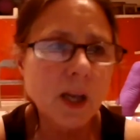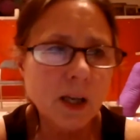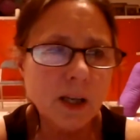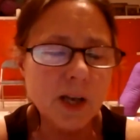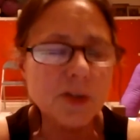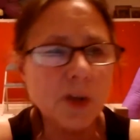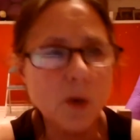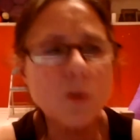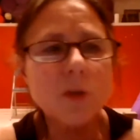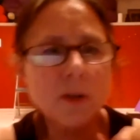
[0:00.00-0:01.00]
Yeah,
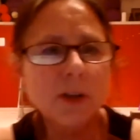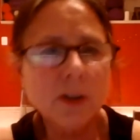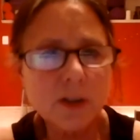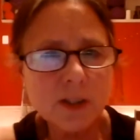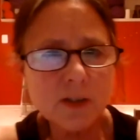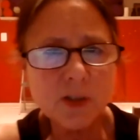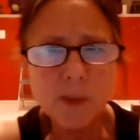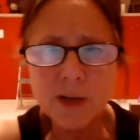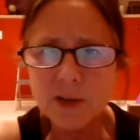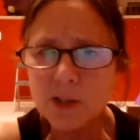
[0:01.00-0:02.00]
so the good news
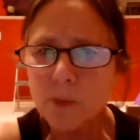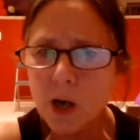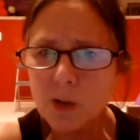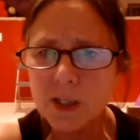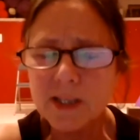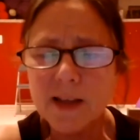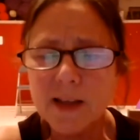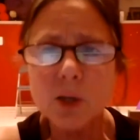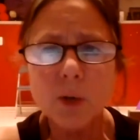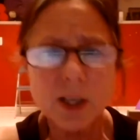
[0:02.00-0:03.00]
about this pose is
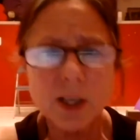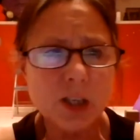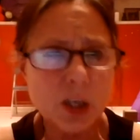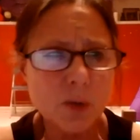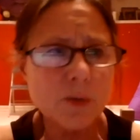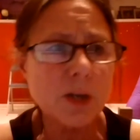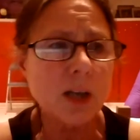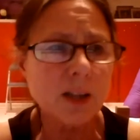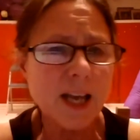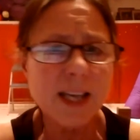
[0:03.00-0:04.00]
that you get to use
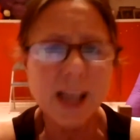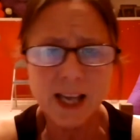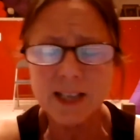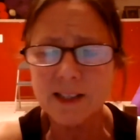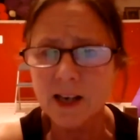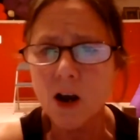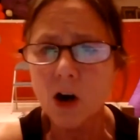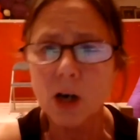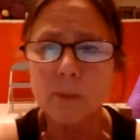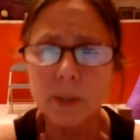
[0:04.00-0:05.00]
a leg and an
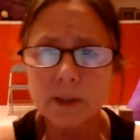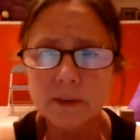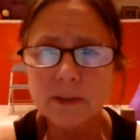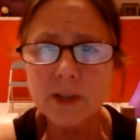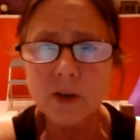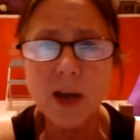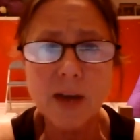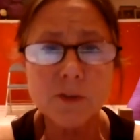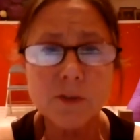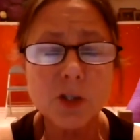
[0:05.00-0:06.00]
arm. So you
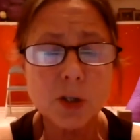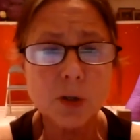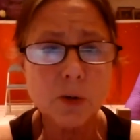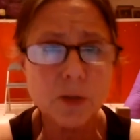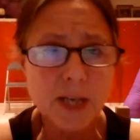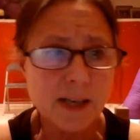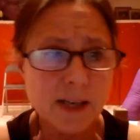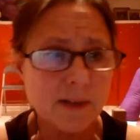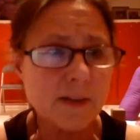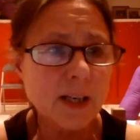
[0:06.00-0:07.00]
have two
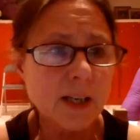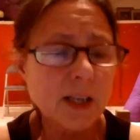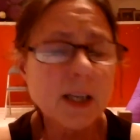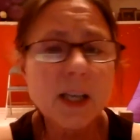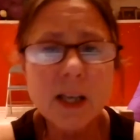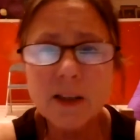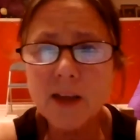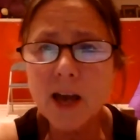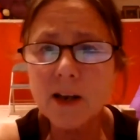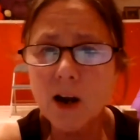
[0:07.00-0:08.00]
things
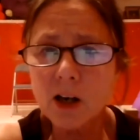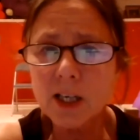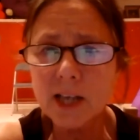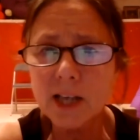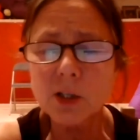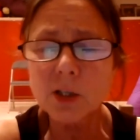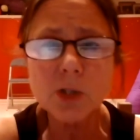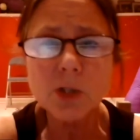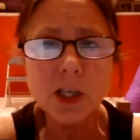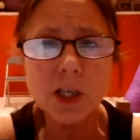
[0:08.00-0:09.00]
that are connecting you
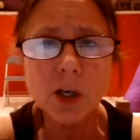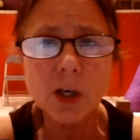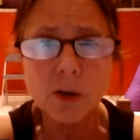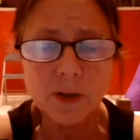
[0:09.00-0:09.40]
to the earth.